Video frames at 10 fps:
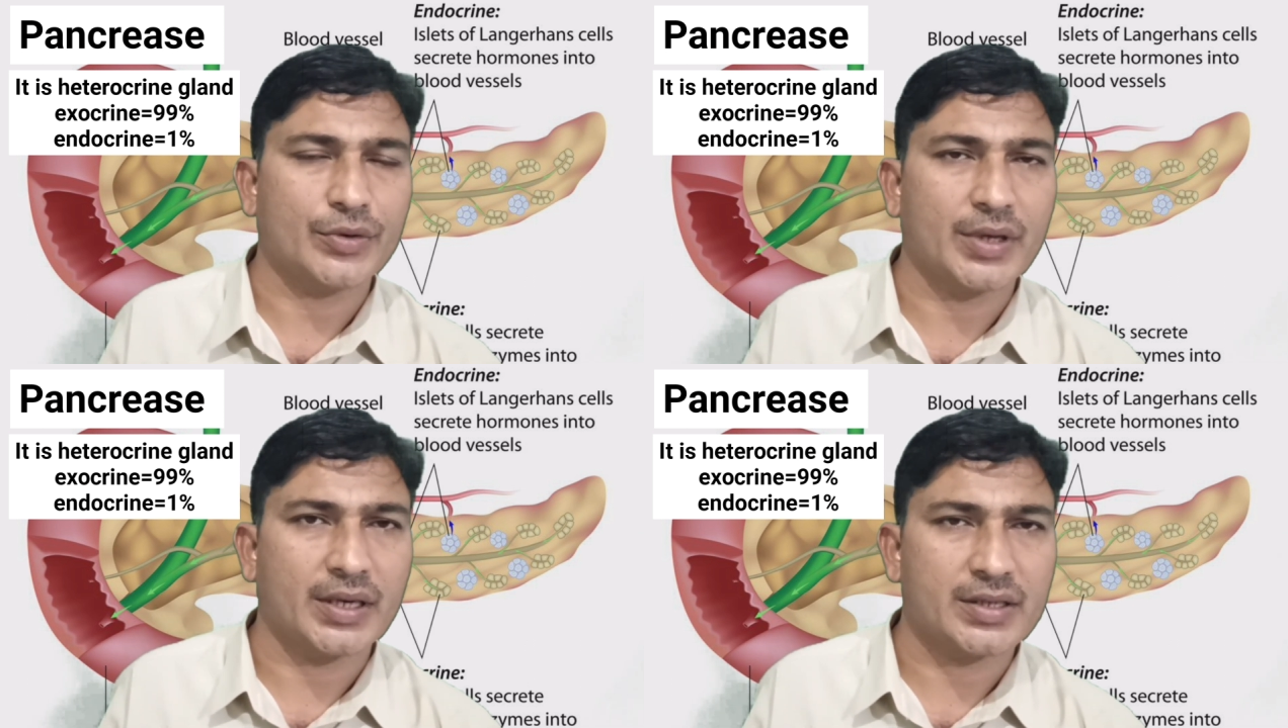
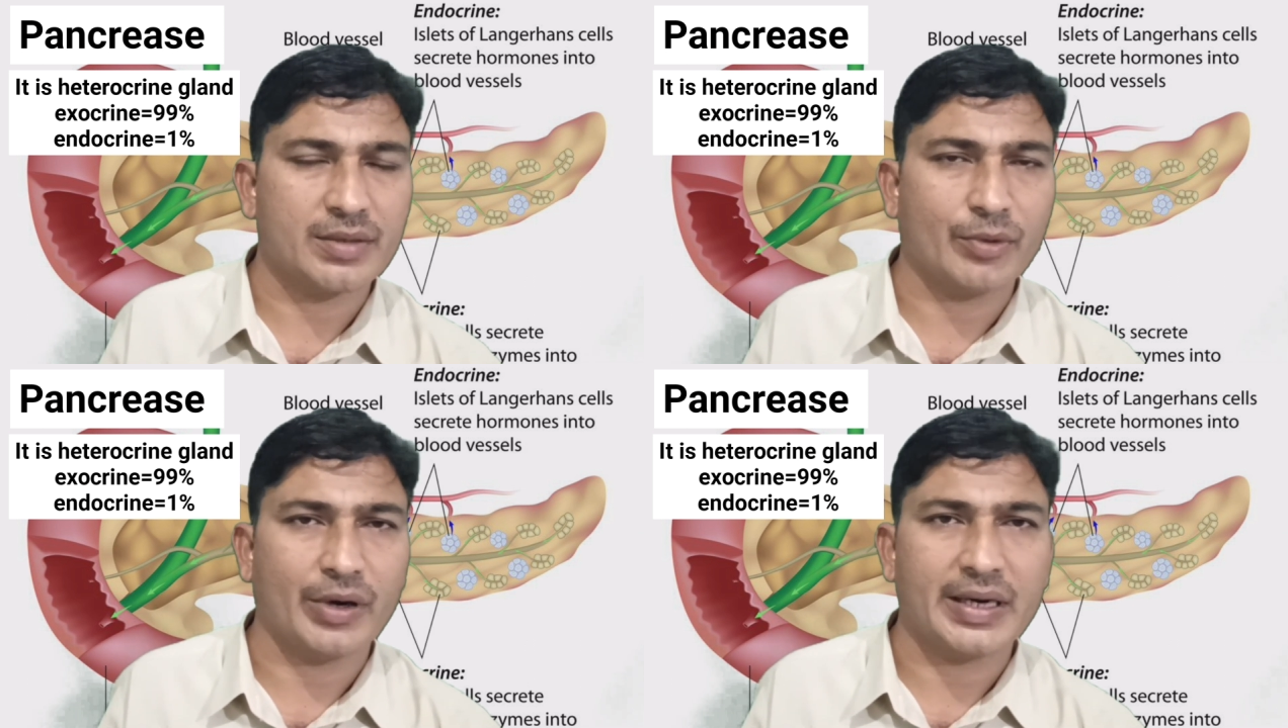into
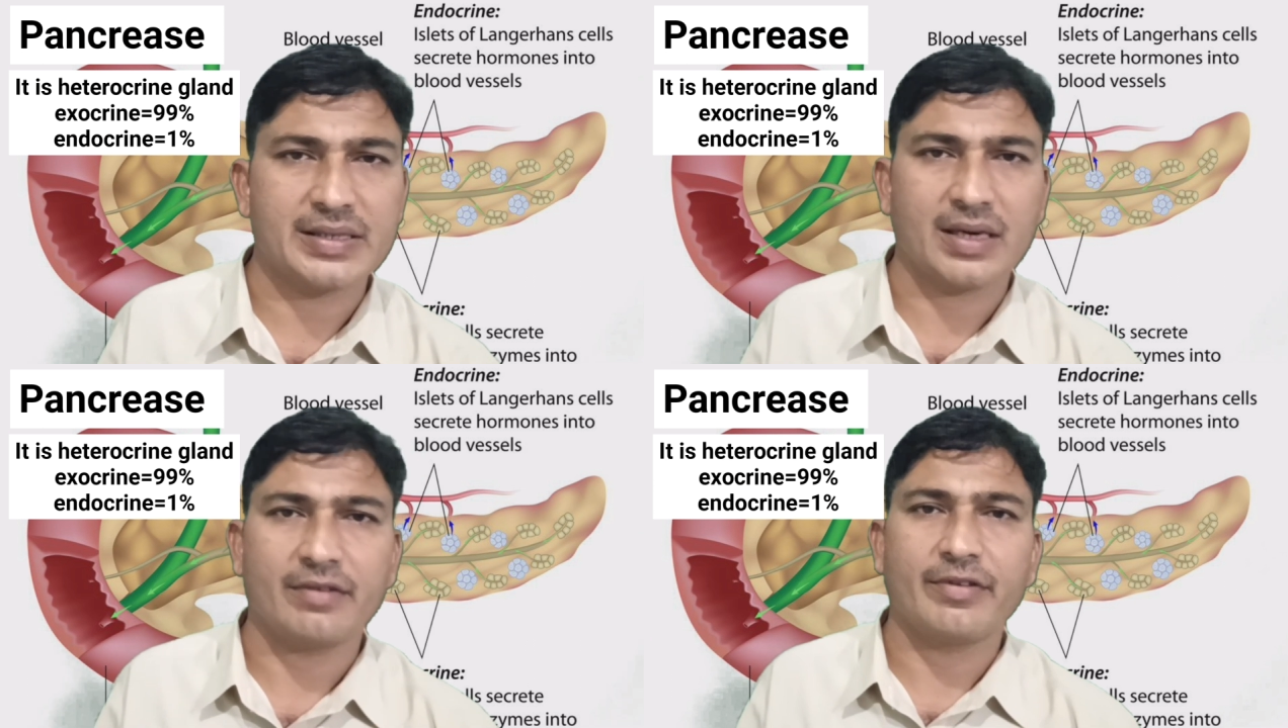the
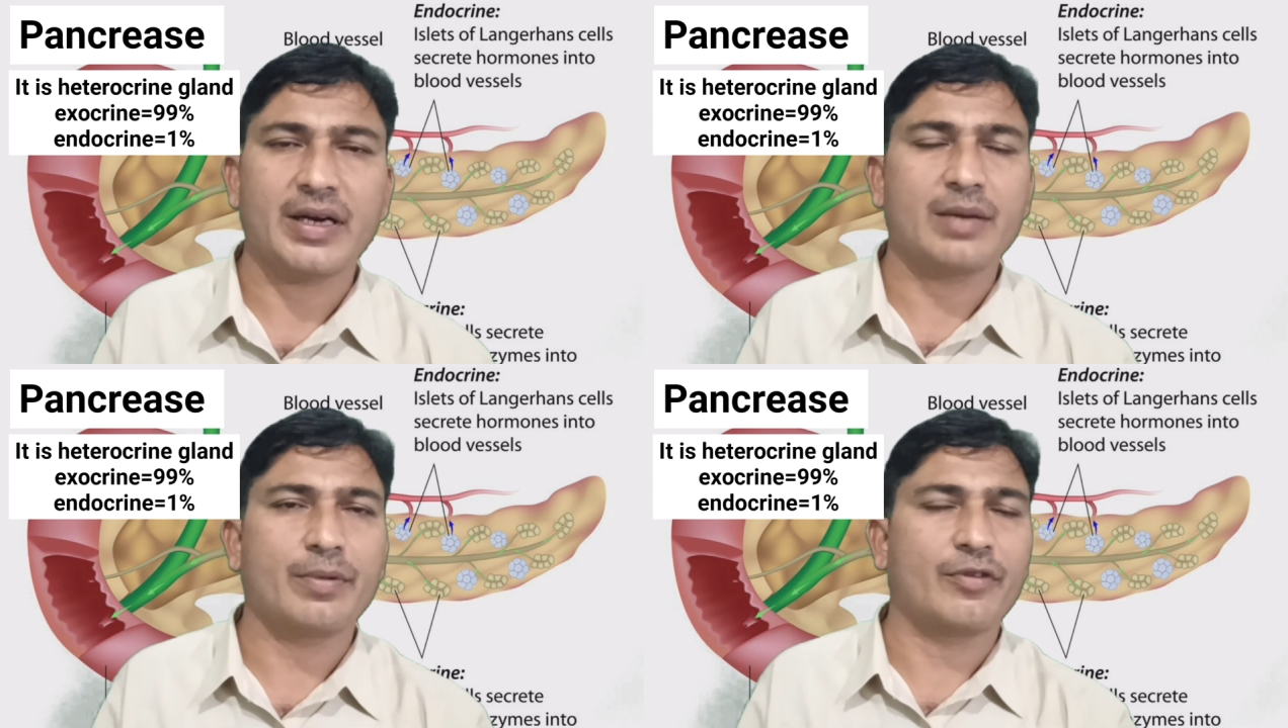small
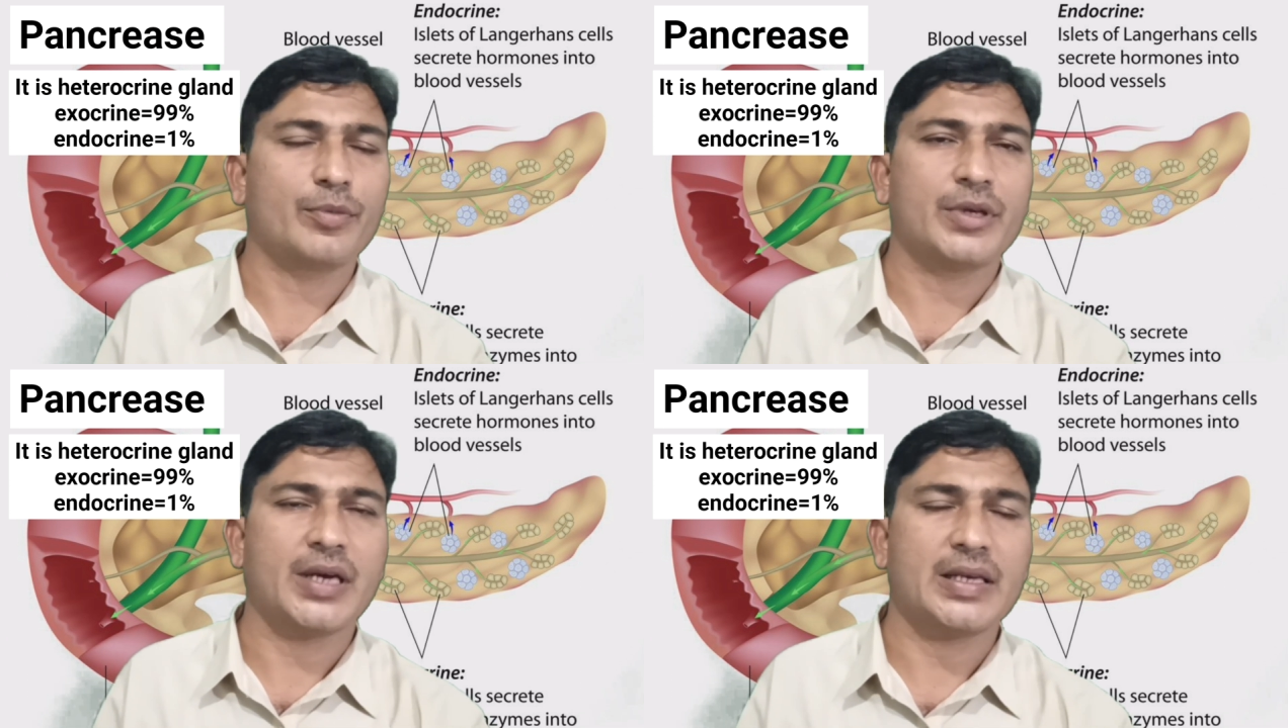intestine where
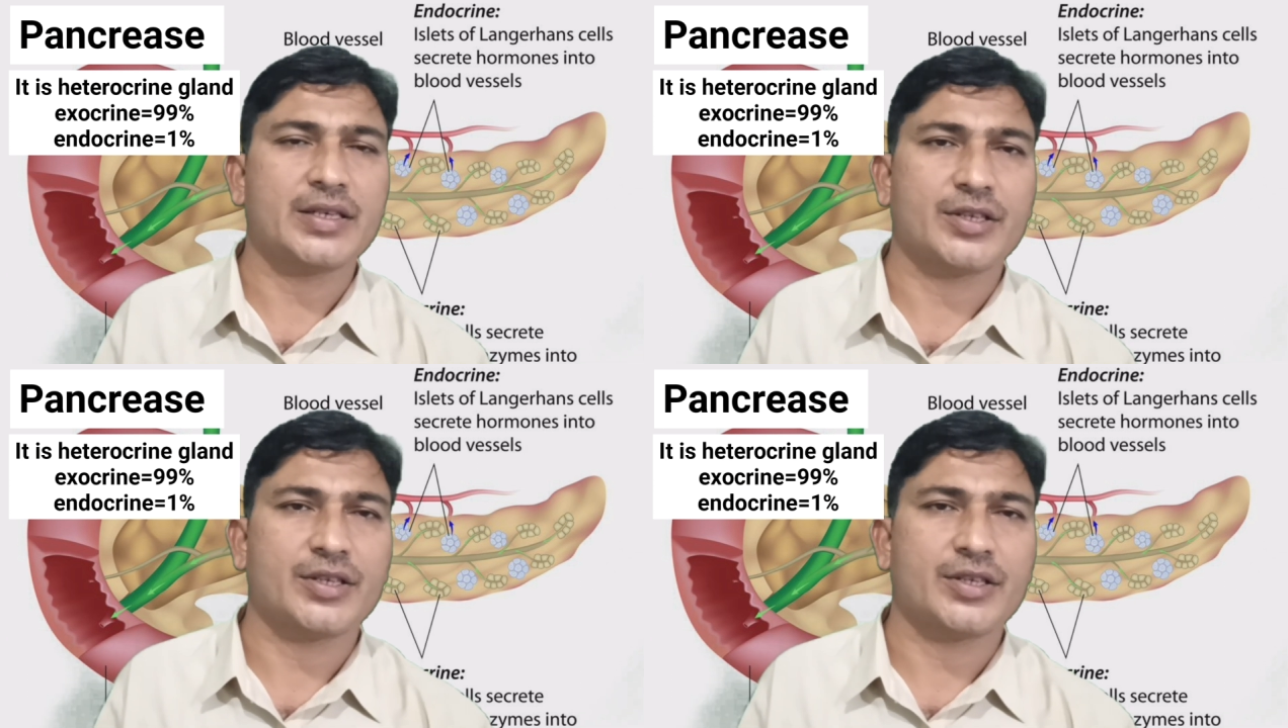it performs the